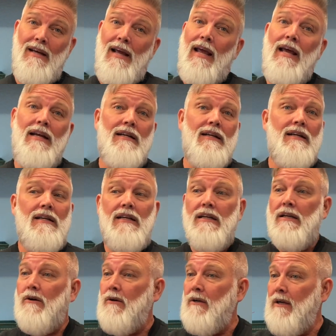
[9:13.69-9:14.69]
And,
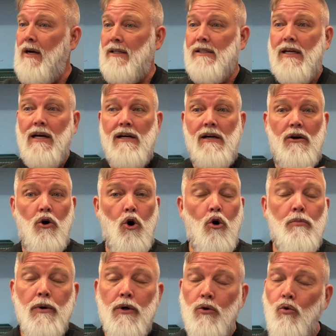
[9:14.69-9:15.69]
you know, God's got an
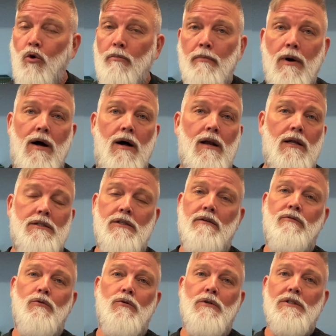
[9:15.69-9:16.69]
open door policy
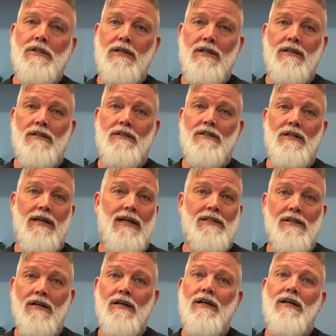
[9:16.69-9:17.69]
for his kids, and
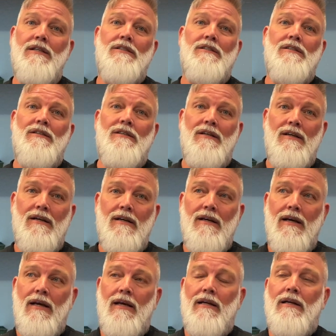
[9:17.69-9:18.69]
that's us.
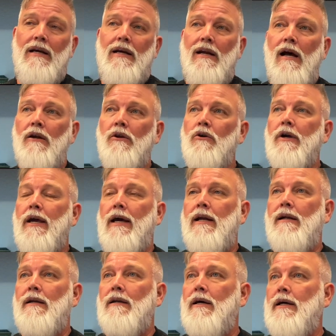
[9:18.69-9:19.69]
And I look at
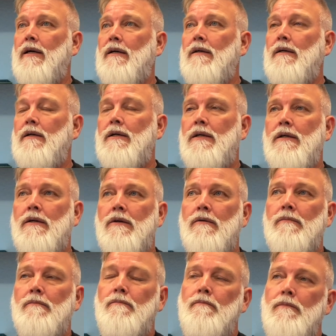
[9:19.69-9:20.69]
it like, you
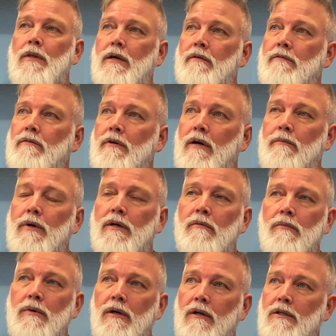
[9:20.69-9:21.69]
know, if I'm in the
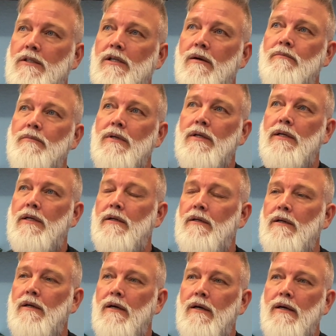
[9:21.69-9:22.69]
middle of something
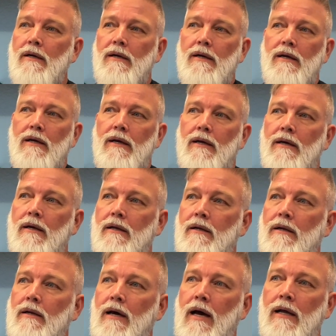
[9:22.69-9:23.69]

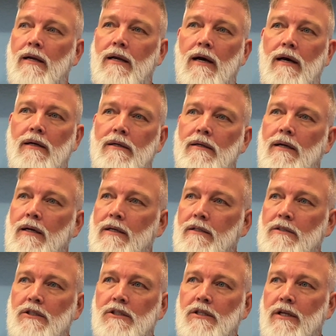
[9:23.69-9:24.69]
and I
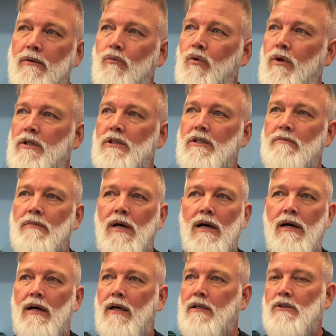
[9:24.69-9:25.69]
just need wisdom,
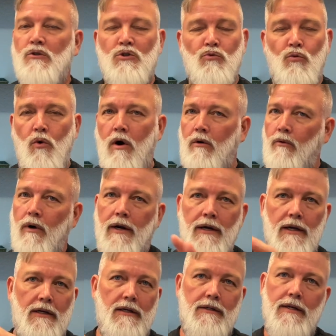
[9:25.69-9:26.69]
I can just walk right
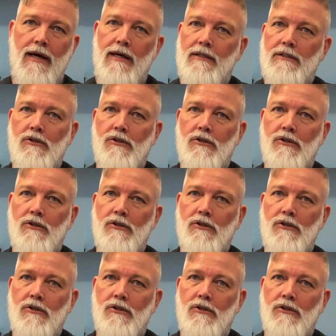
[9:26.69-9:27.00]
into Dad's